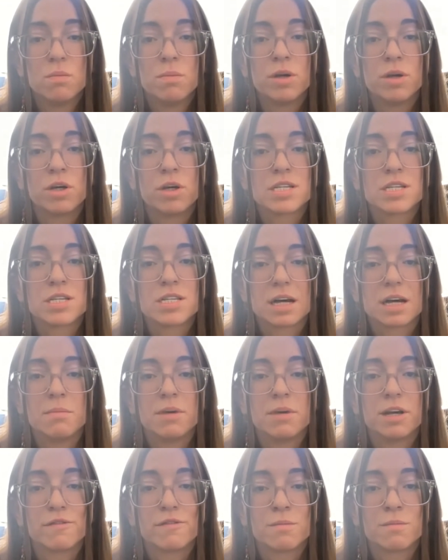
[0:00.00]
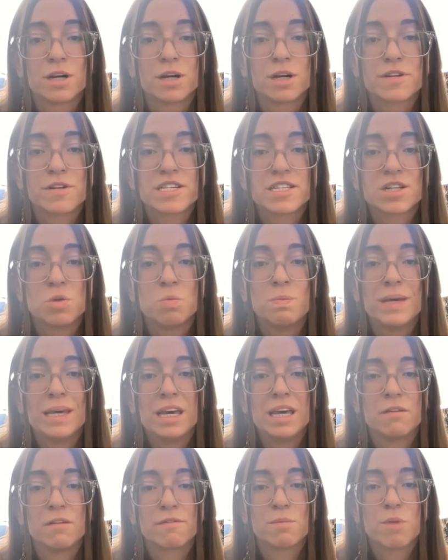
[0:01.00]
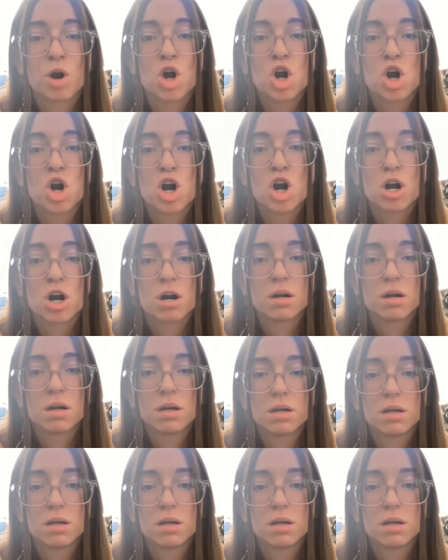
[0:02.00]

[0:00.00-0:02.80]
Because it's coming from a crystal being, from her,